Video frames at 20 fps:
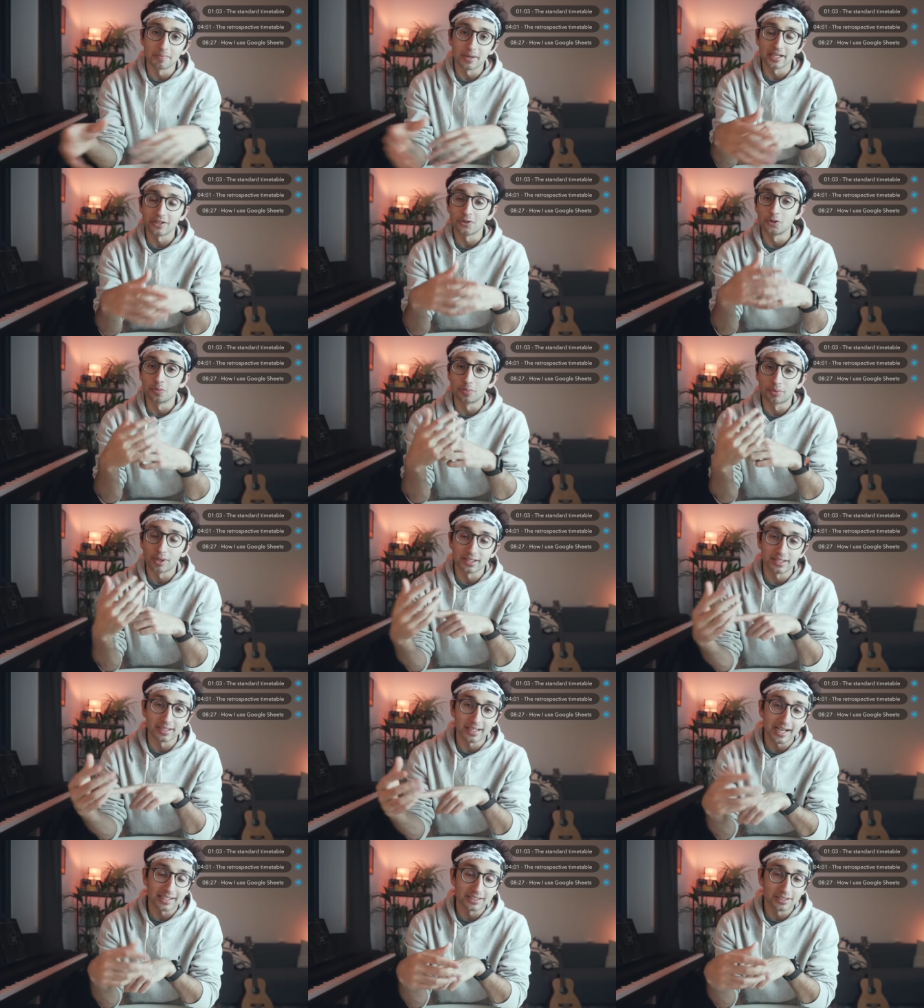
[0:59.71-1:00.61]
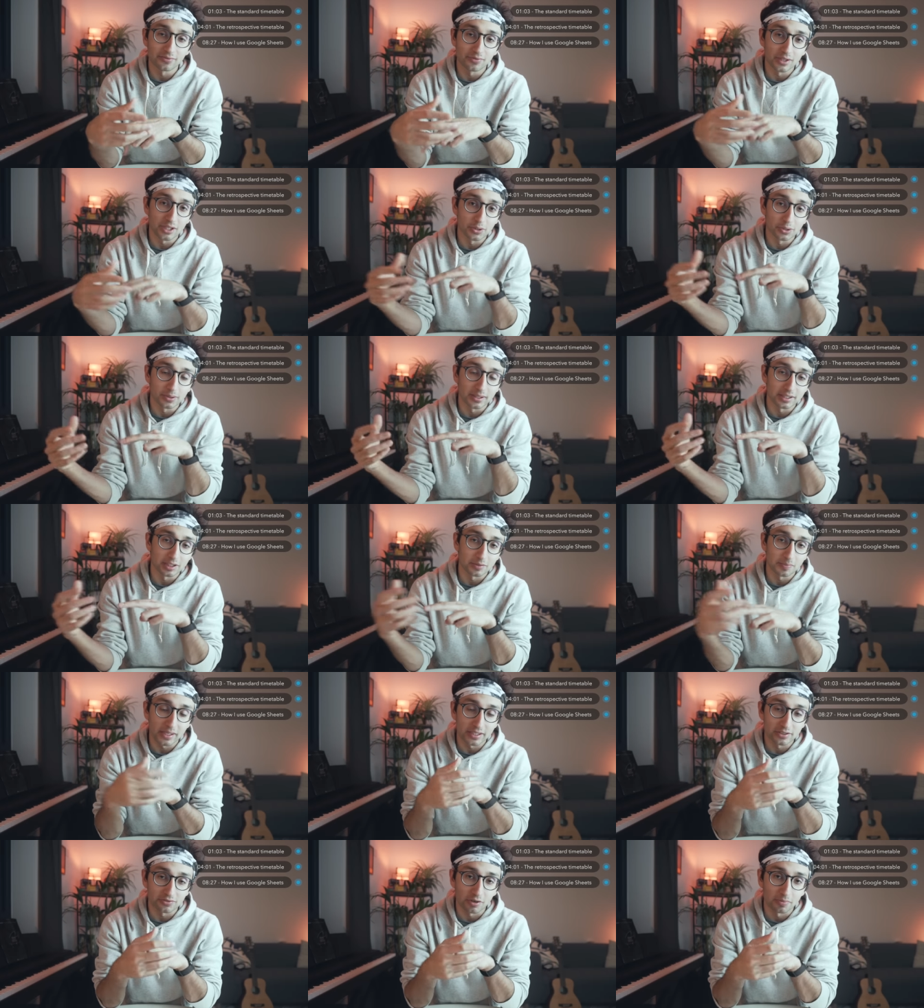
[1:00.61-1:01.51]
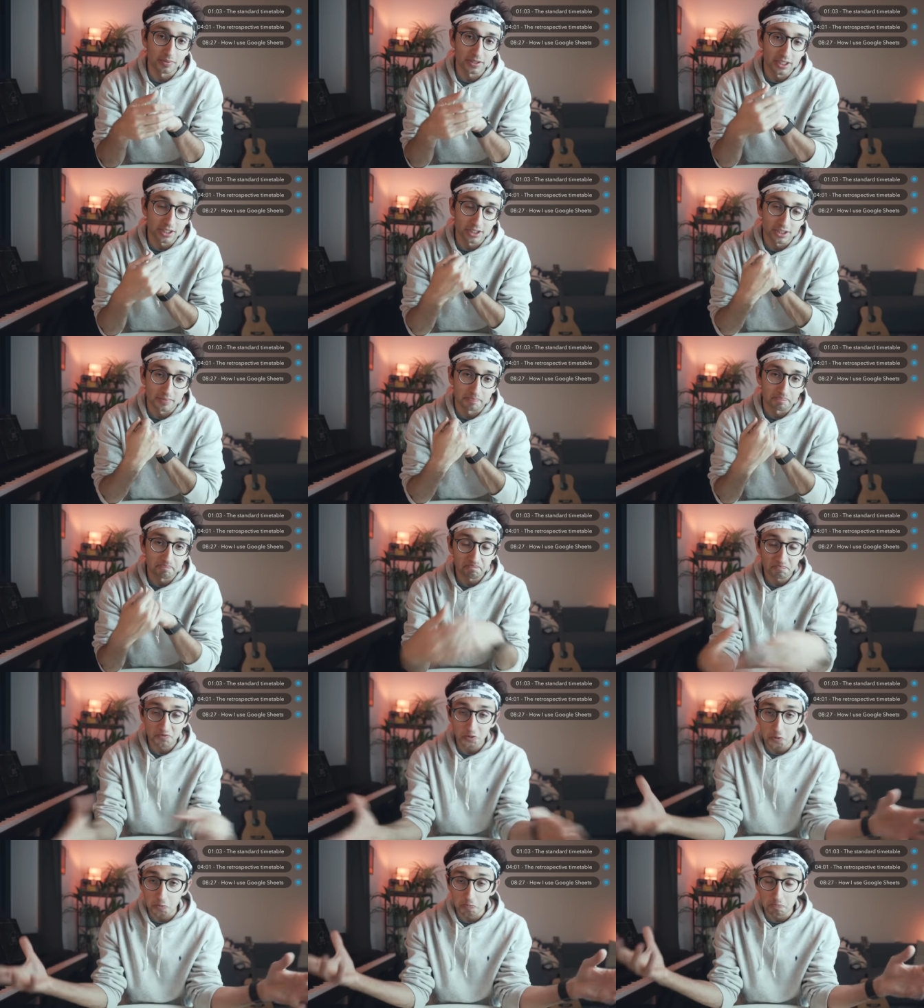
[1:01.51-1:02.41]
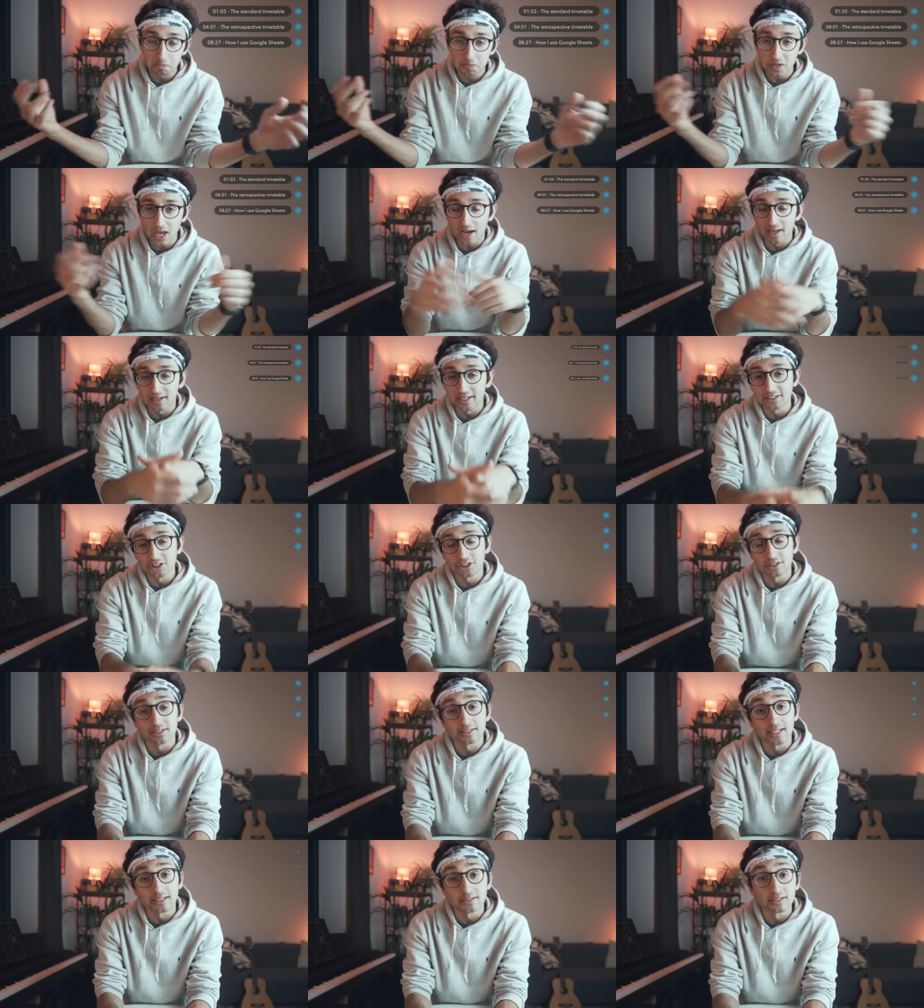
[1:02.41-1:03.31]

by incorporating active recall and spaced repetition. So yeah, let's just